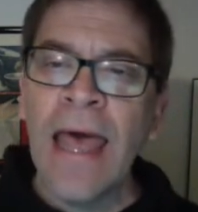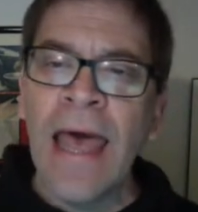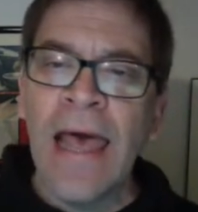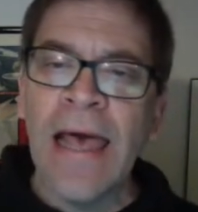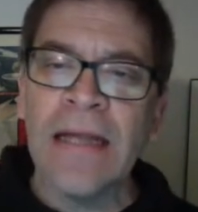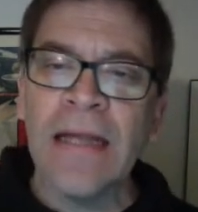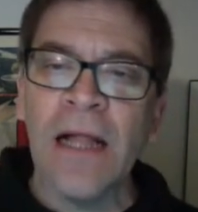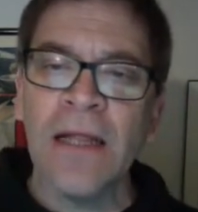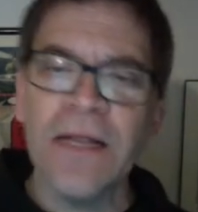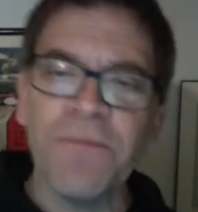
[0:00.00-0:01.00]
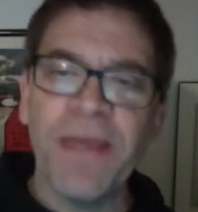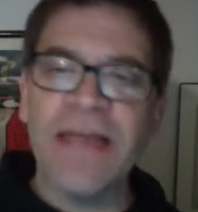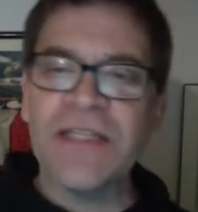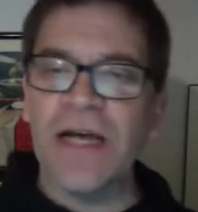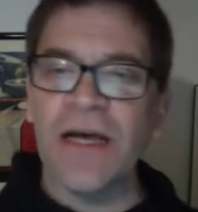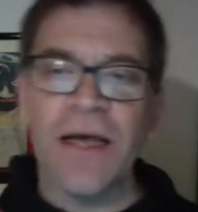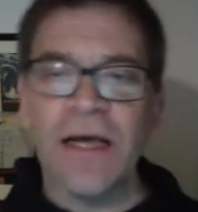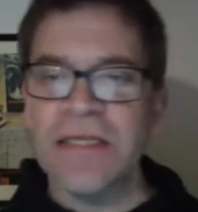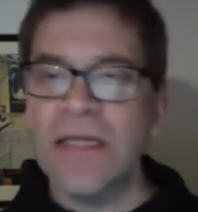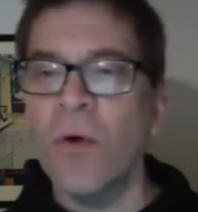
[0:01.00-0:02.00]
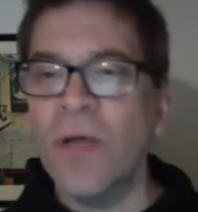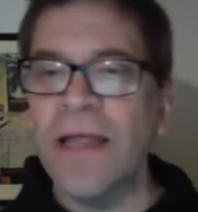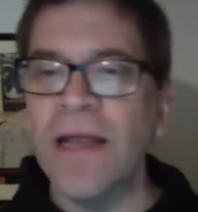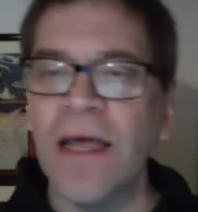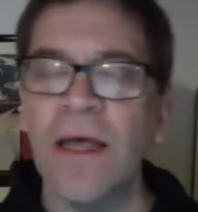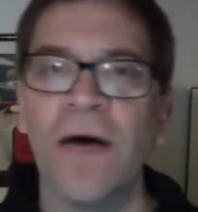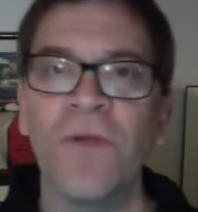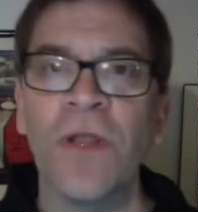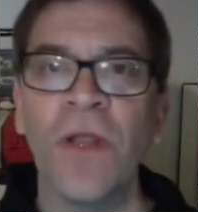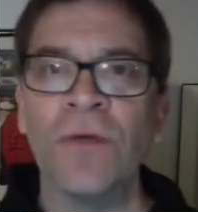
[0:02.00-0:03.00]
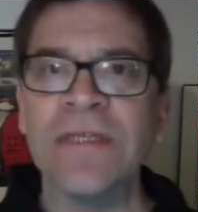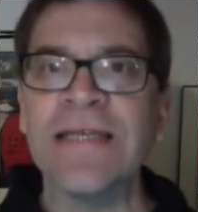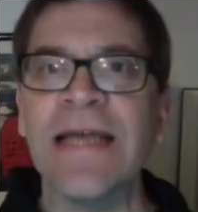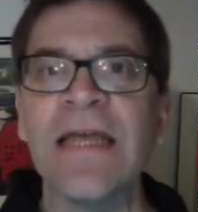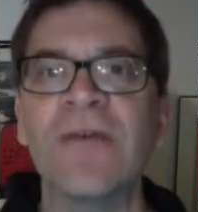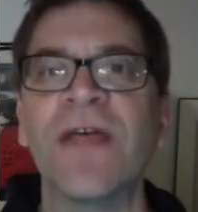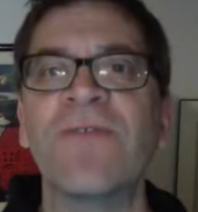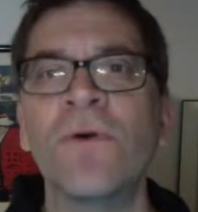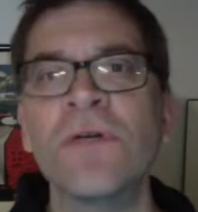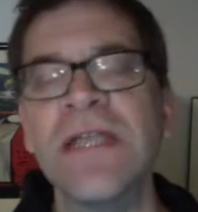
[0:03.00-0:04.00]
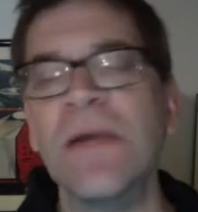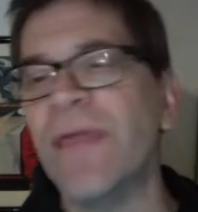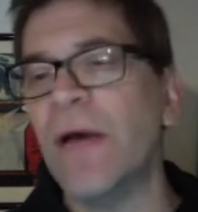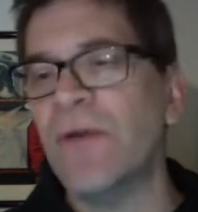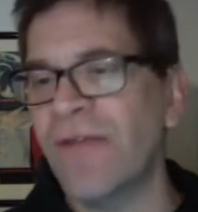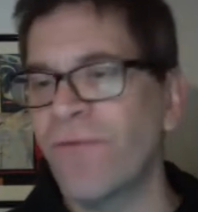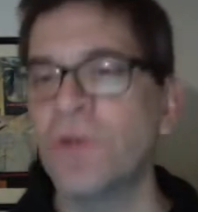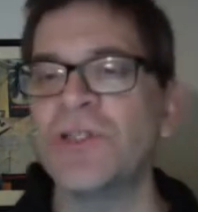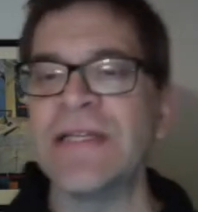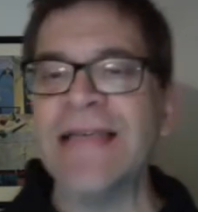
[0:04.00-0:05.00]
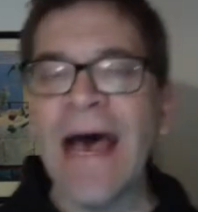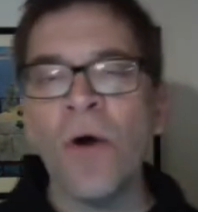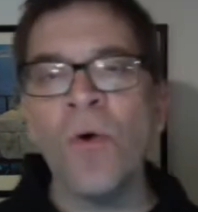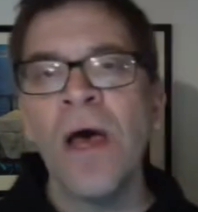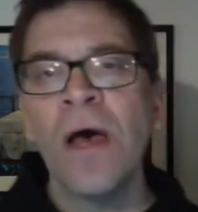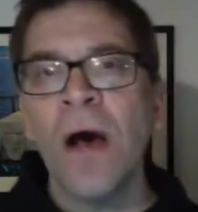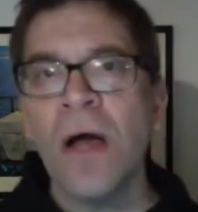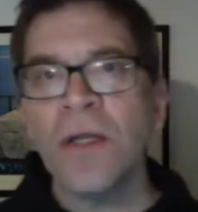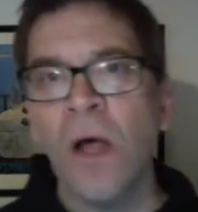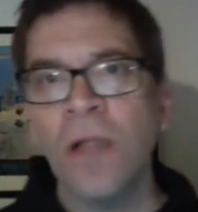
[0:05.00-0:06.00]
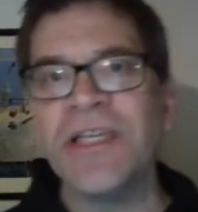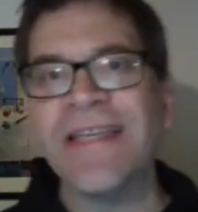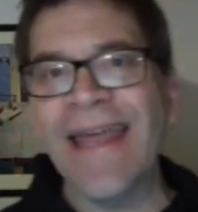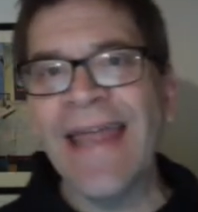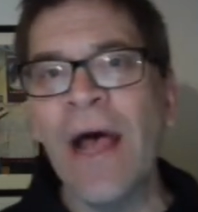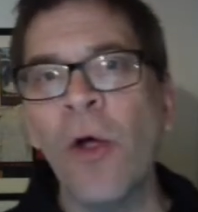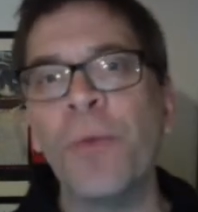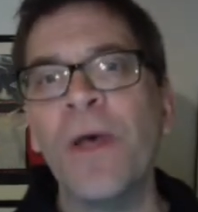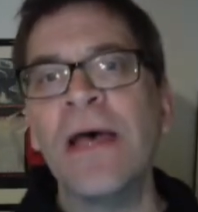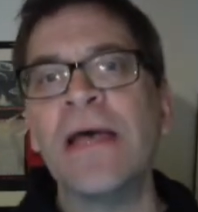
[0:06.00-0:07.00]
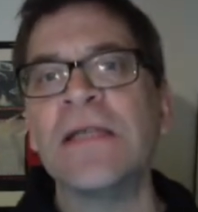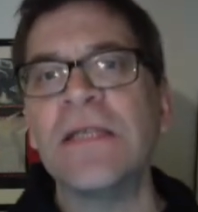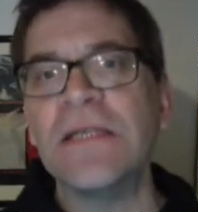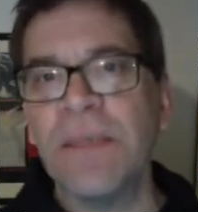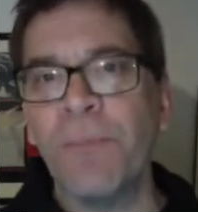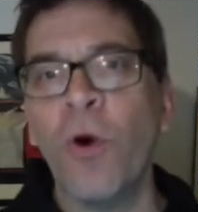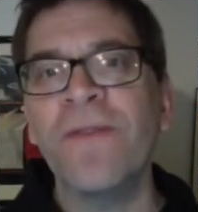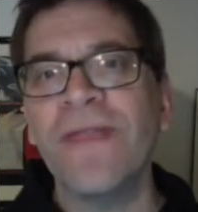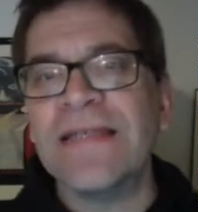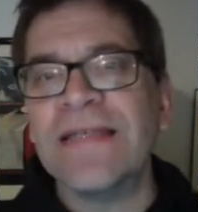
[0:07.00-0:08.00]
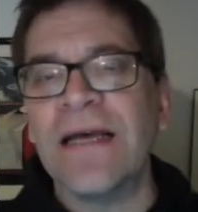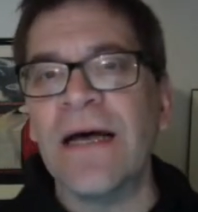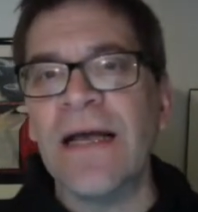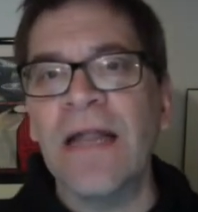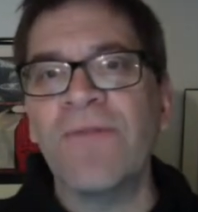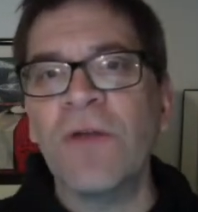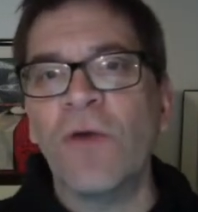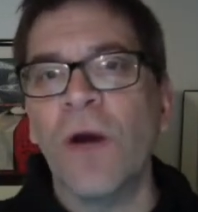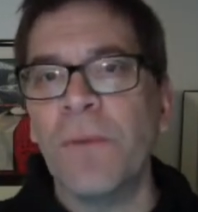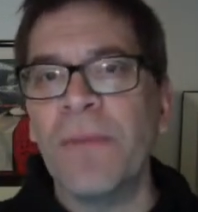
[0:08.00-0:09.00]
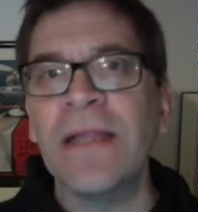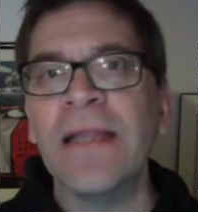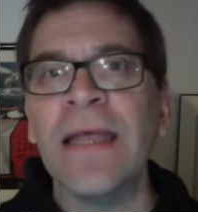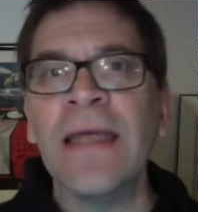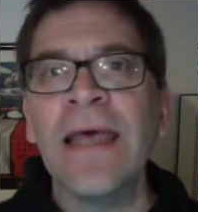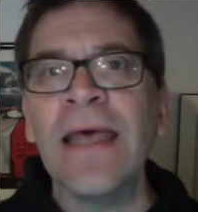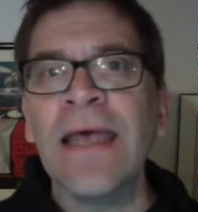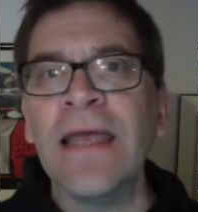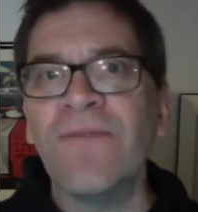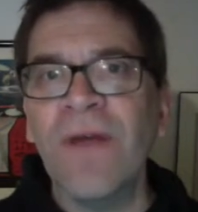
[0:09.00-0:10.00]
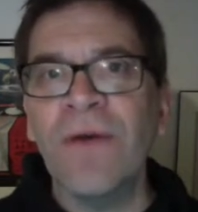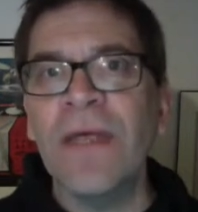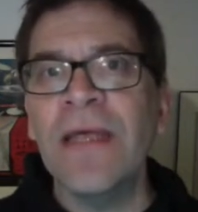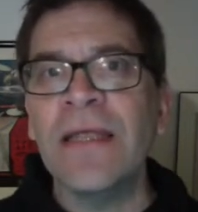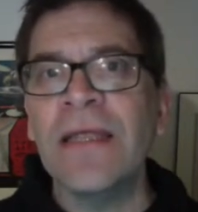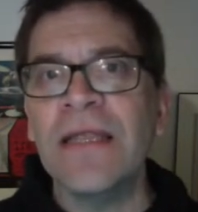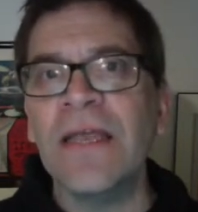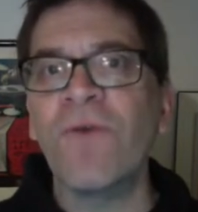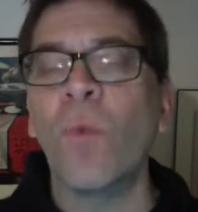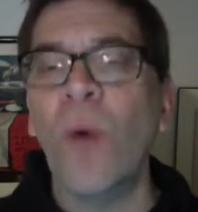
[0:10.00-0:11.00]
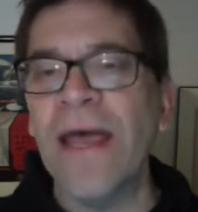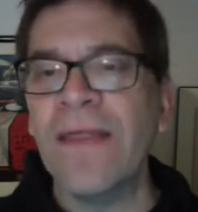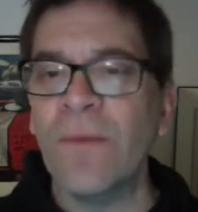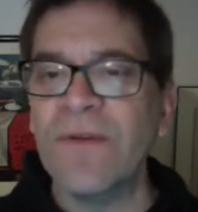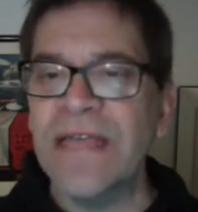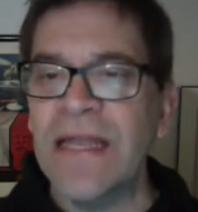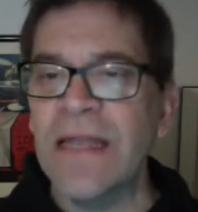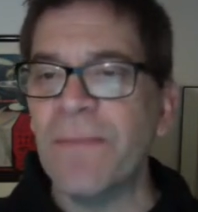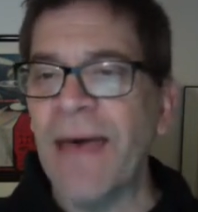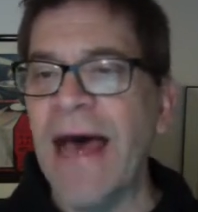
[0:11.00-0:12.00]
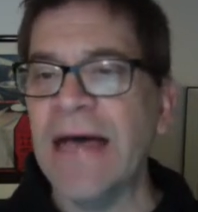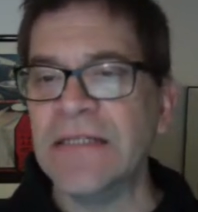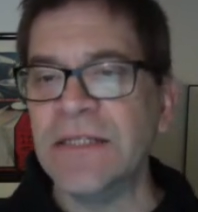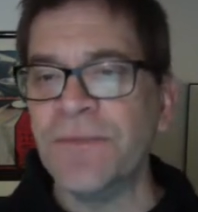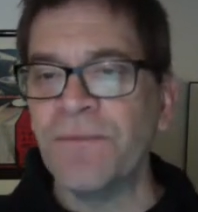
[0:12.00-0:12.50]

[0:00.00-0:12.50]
And I'll kind of pitch a slogan that I often use, this idea of diversity without divergence, how ontologies can help support this kind of interoperability in a very different way than we've seen in the past.